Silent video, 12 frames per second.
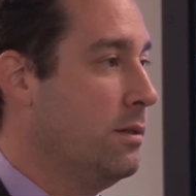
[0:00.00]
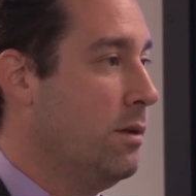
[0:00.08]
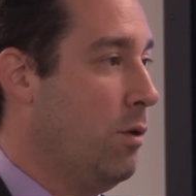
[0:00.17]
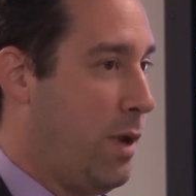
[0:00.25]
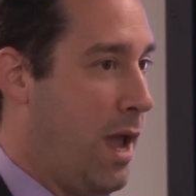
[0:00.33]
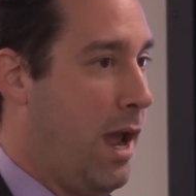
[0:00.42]

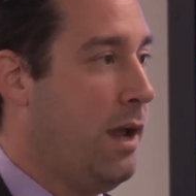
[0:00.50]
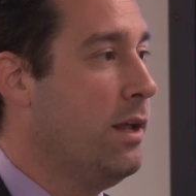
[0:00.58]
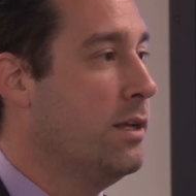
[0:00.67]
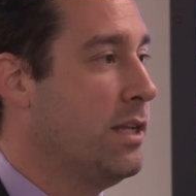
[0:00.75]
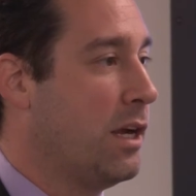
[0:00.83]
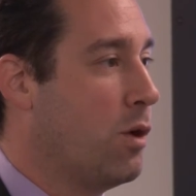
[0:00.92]
Okay,
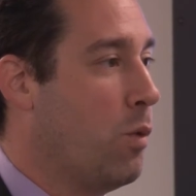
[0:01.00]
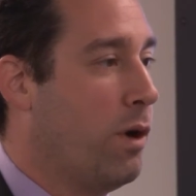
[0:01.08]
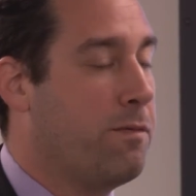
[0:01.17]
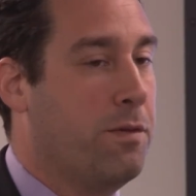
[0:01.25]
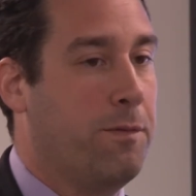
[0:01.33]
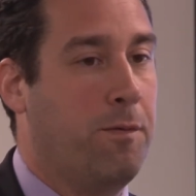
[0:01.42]
is that going to work
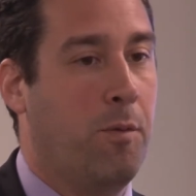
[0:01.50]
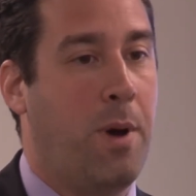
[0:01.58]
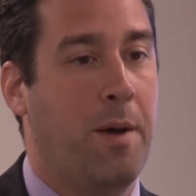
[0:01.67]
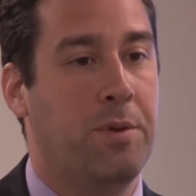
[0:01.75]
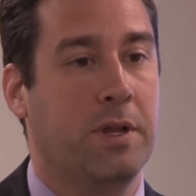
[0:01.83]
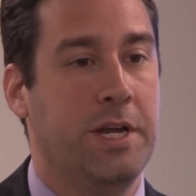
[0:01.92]
for the full
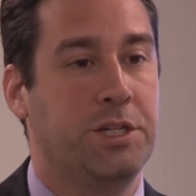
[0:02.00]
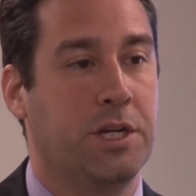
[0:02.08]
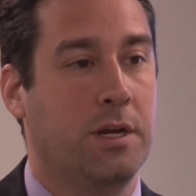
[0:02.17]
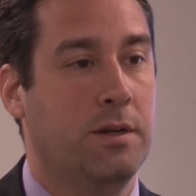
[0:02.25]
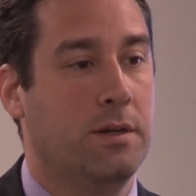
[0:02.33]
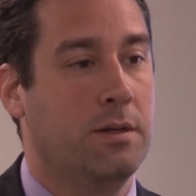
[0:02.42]

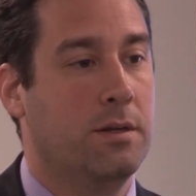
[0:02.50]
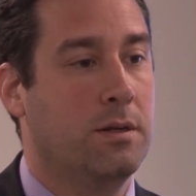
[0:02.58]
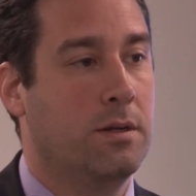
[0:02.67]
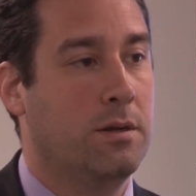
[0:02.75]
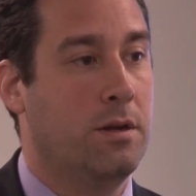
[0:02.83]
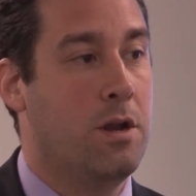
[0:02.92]
population?
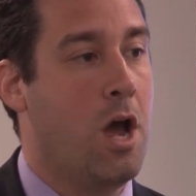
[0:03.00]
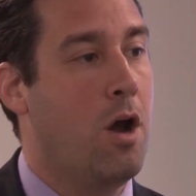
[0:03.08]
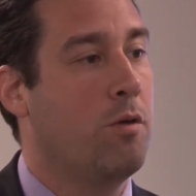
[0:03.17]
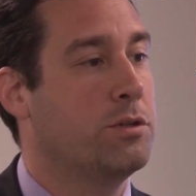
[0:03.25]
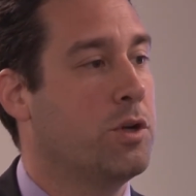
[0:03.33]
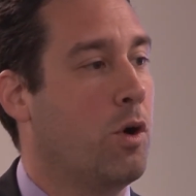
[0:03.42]

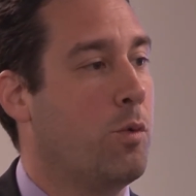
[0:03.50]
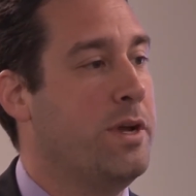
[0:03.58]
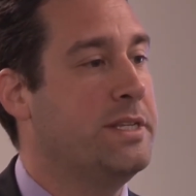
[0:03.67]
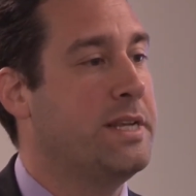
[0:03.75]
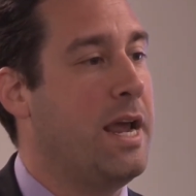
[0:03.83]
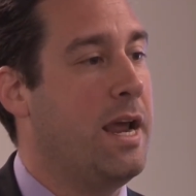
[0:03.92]
No. So are we
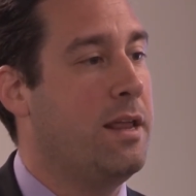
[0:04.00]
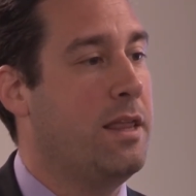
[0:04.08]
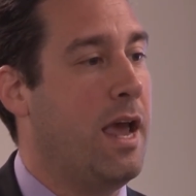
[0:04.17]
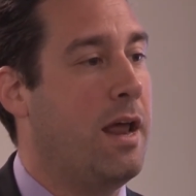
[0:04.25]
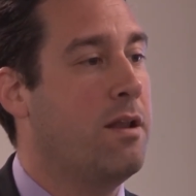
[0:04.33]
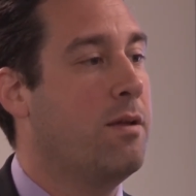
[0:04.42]
saying
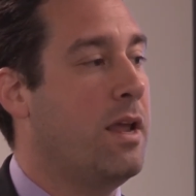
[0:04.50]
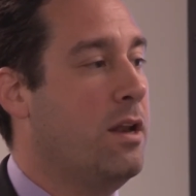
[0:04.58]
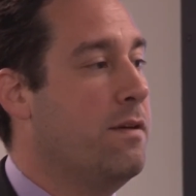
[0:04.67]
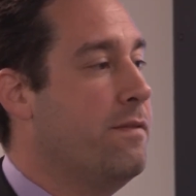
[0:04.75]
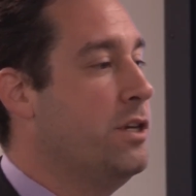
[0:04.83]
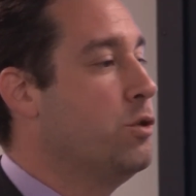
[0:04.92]
that
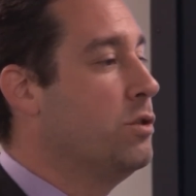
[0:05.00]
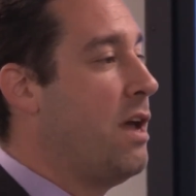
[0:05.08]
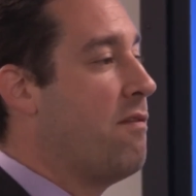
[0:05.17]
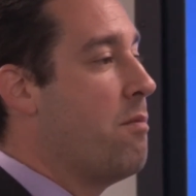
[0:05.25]
individuals who have a